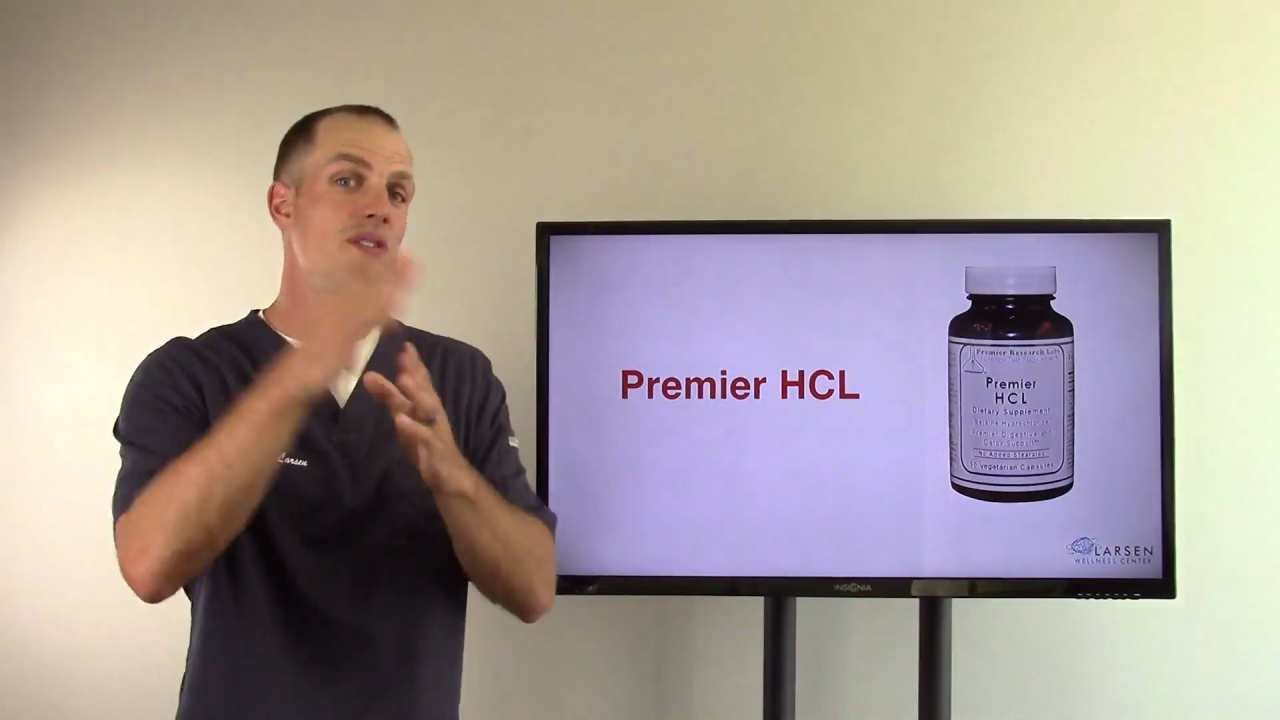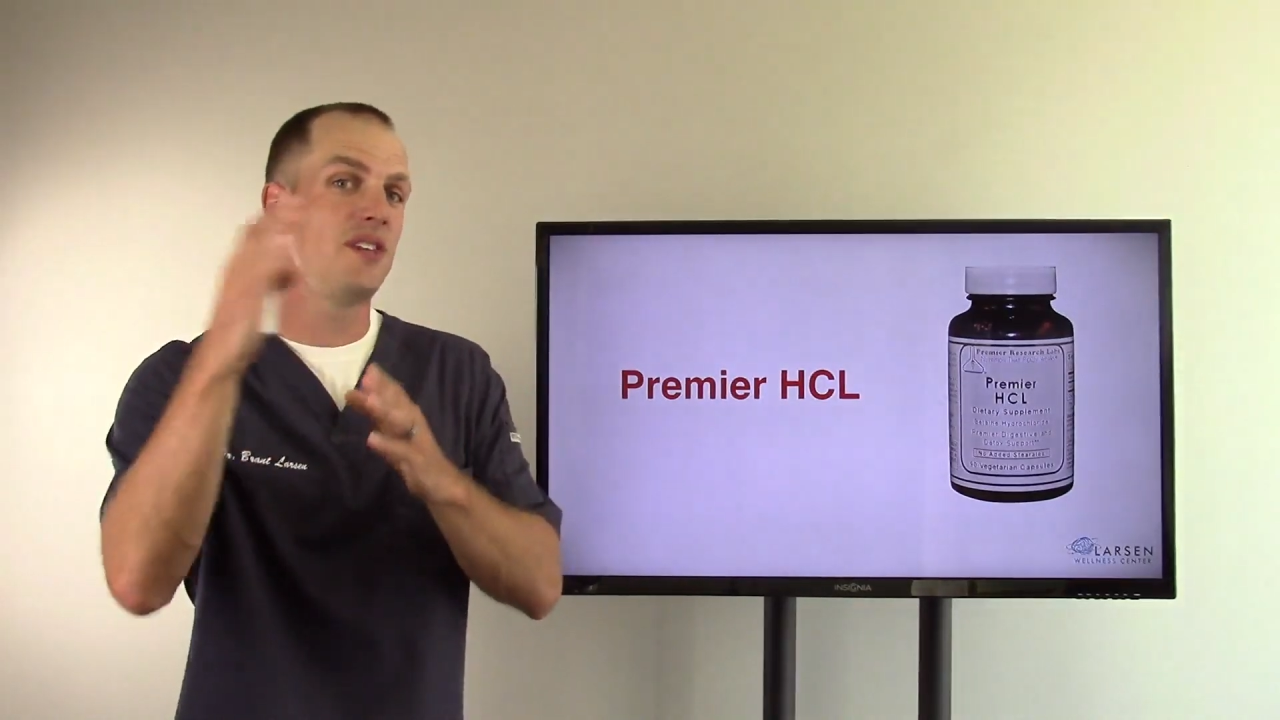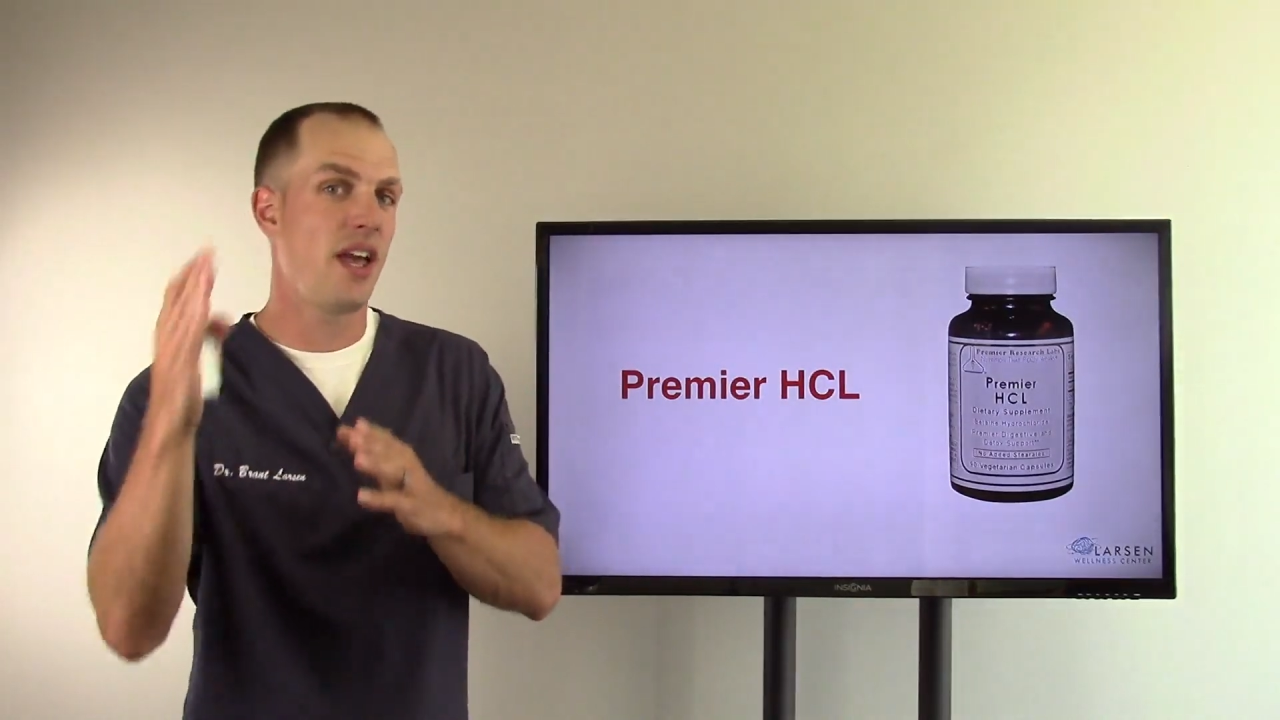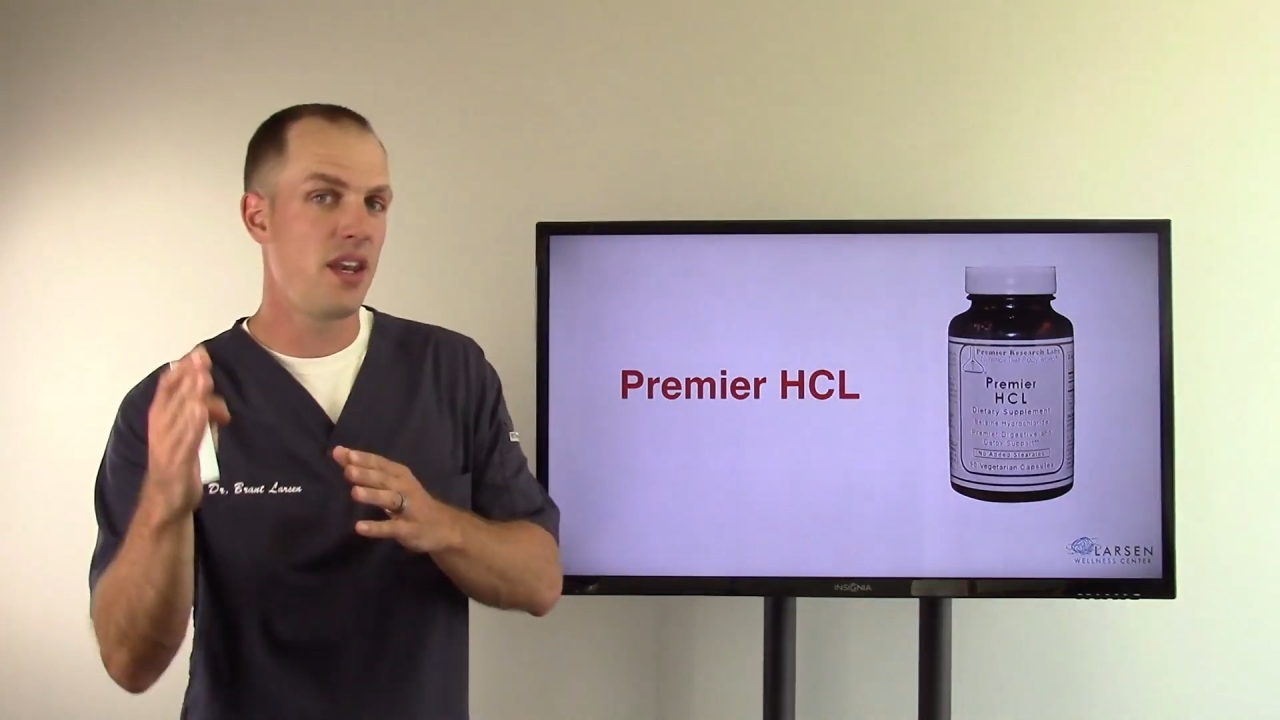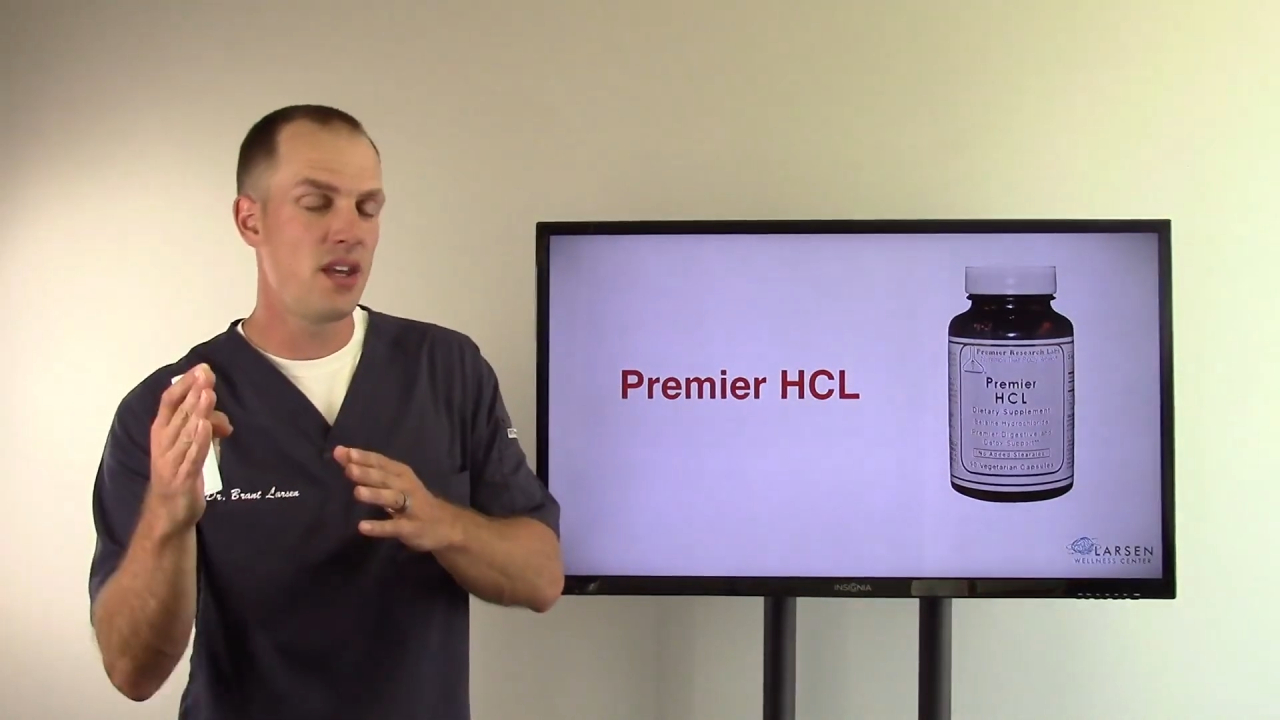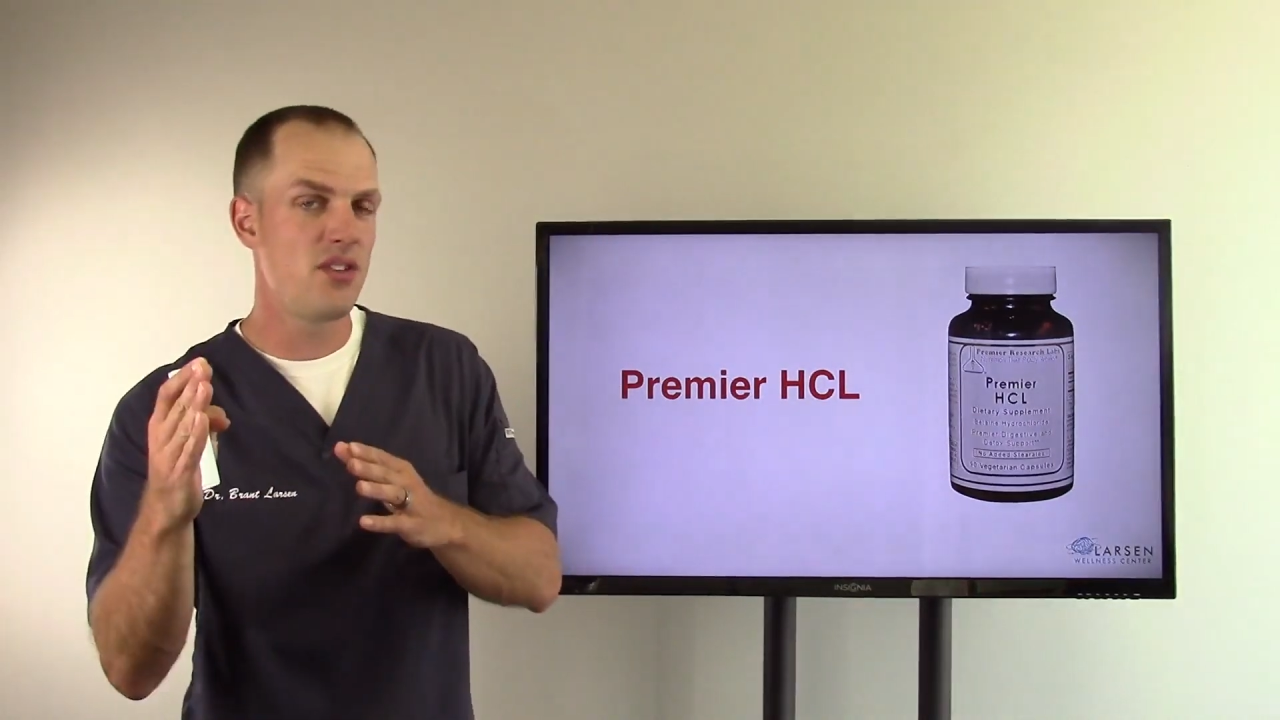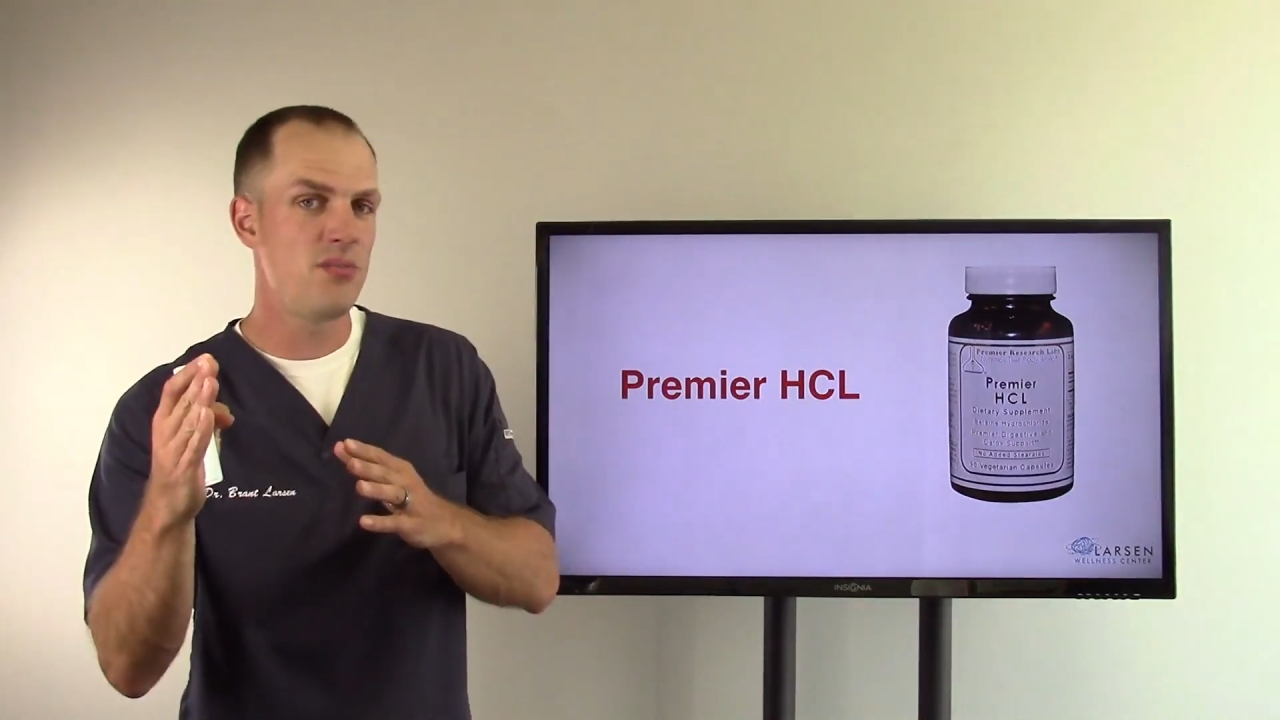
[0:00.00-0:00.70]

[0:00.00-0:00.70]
the end of a